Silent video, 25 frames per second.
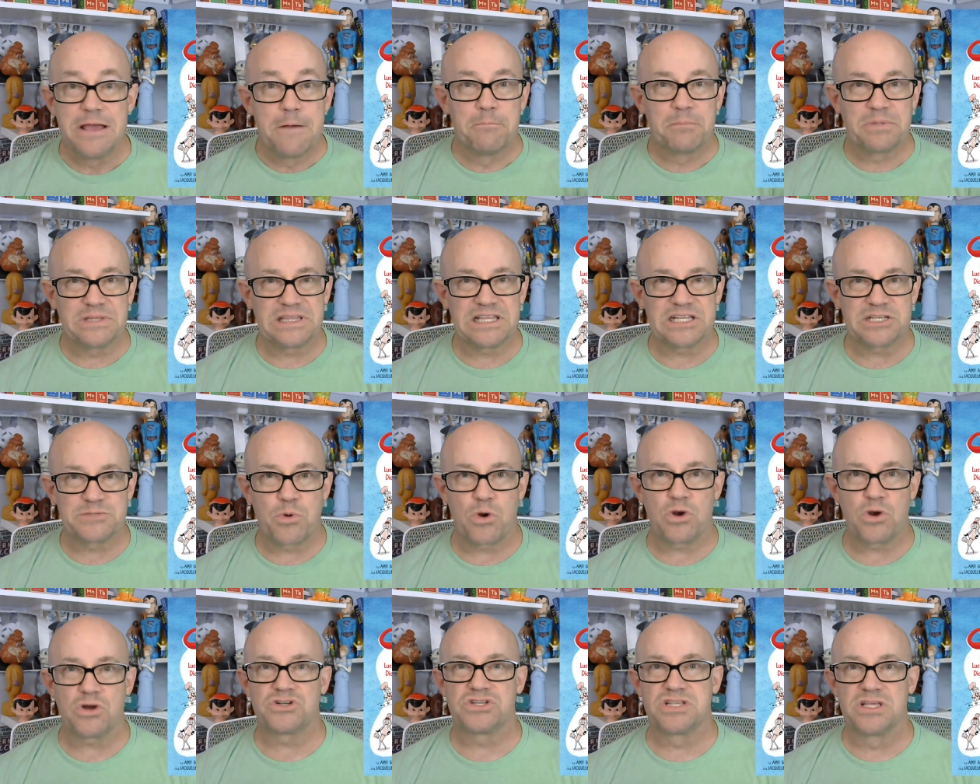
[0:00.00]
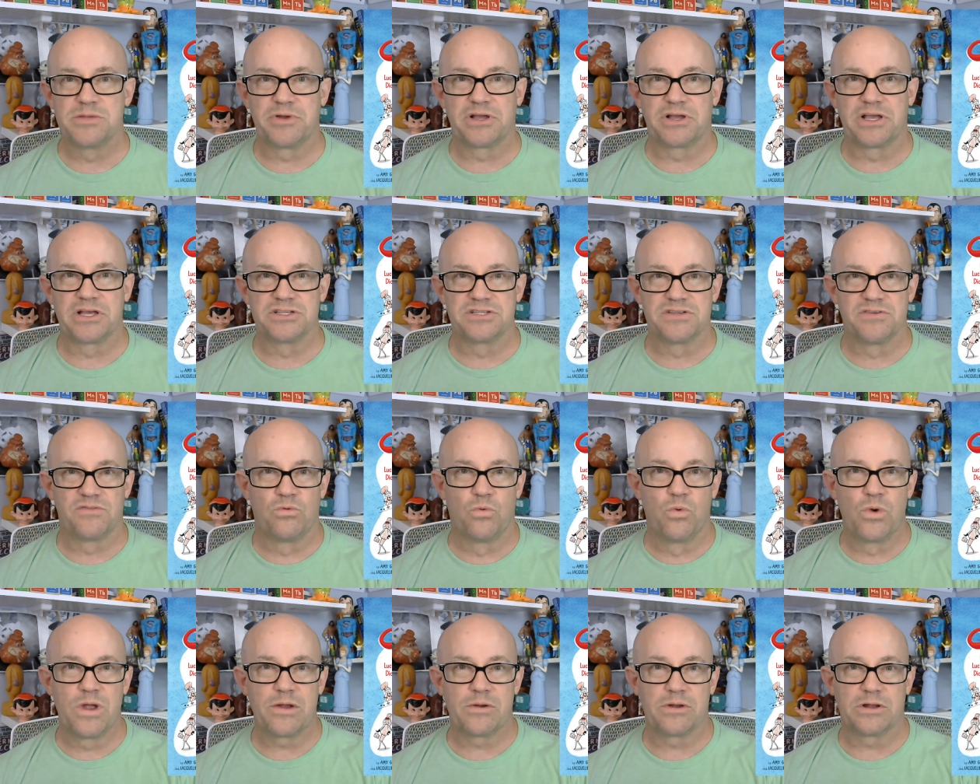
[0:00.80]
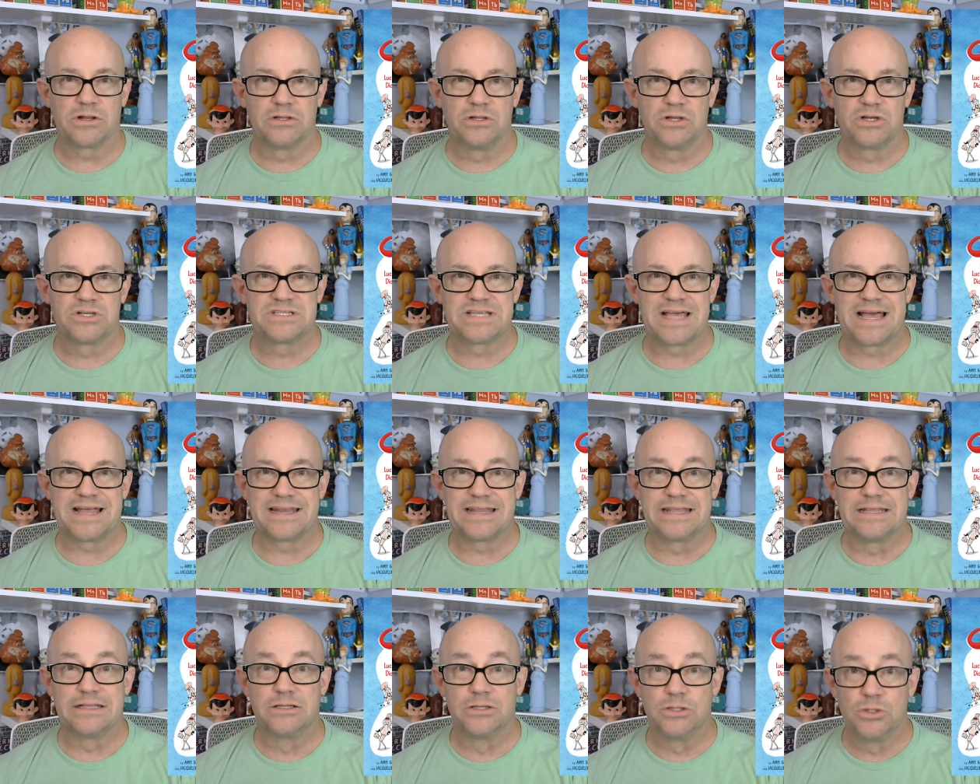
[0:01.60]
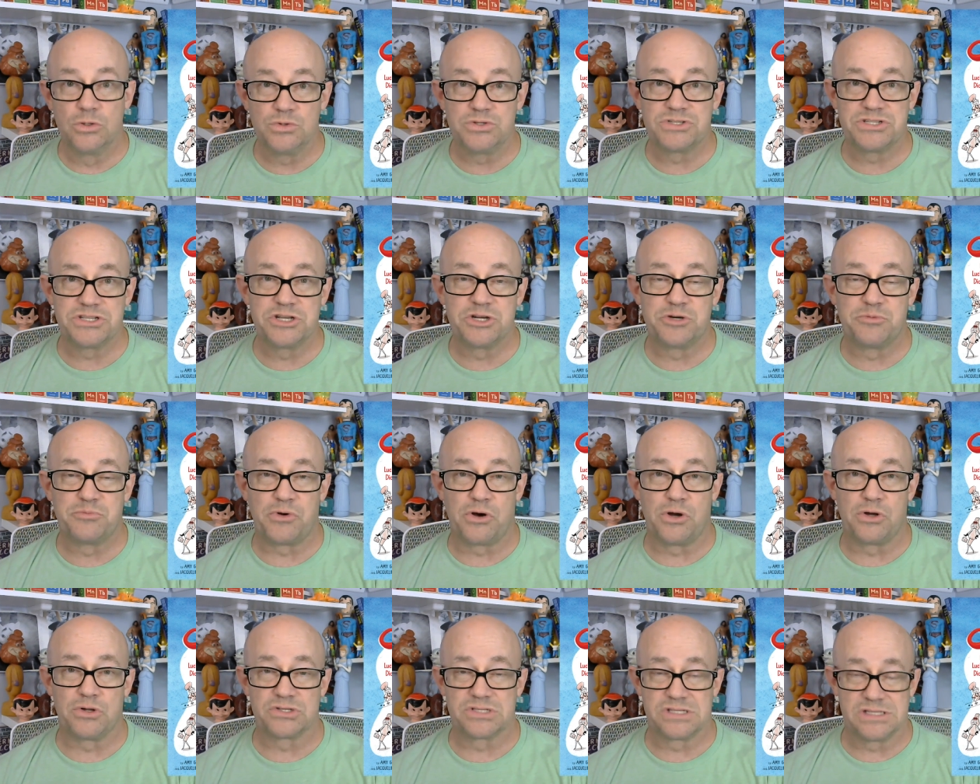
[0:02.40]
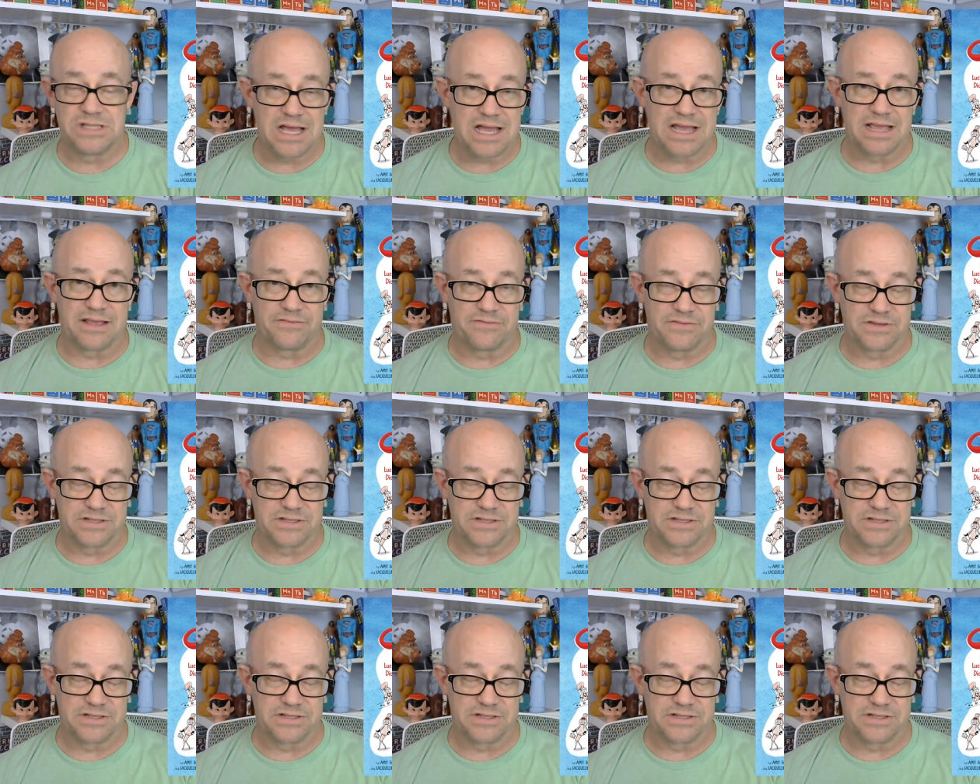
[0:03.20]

but that's partially because of where it looks at in Lucille Ball's life.